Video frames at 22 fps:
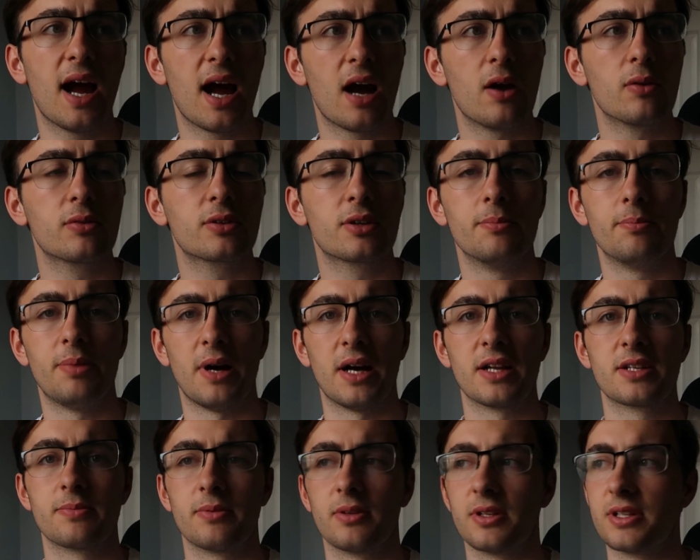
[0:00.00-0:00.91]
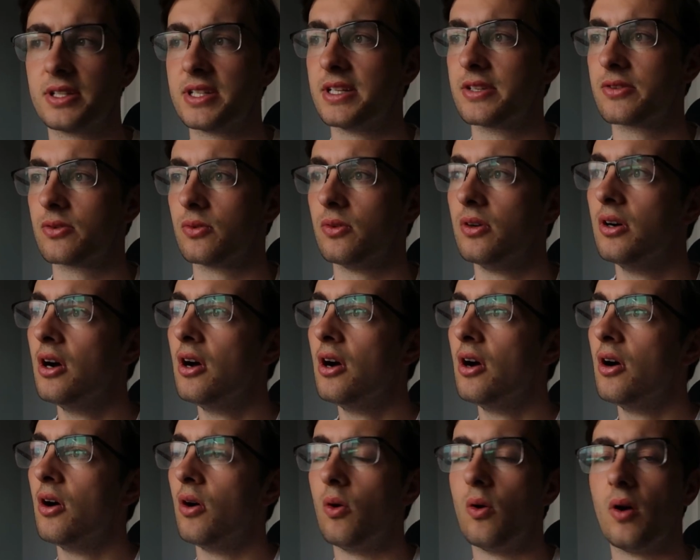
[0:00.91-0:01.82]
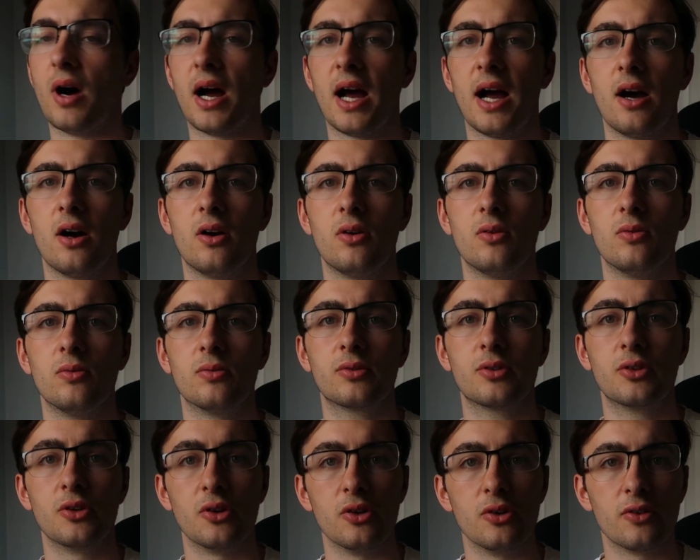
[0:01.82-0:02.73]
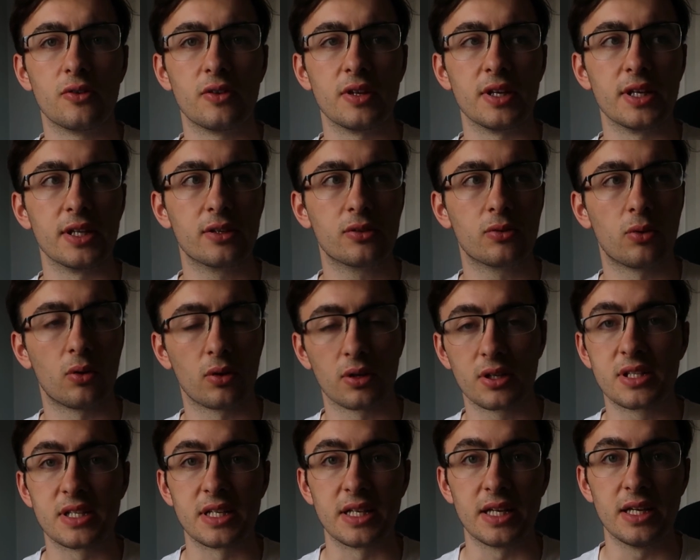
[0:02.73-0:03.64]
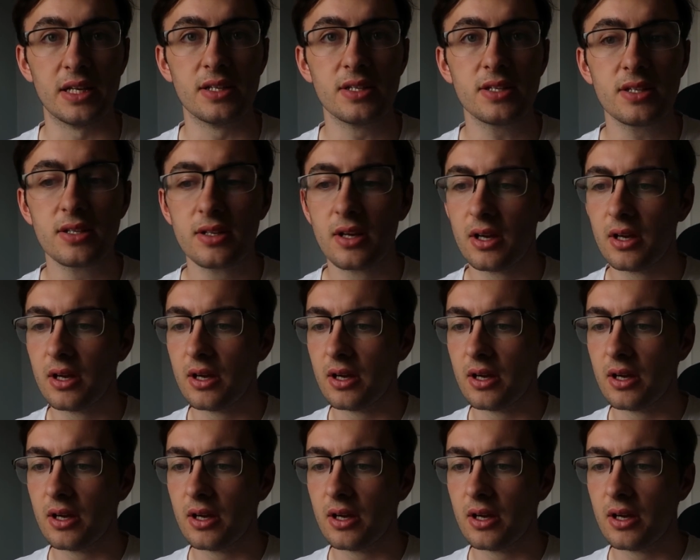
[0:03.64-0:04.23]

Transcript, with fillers: how compatible it is or, or how good the quality is,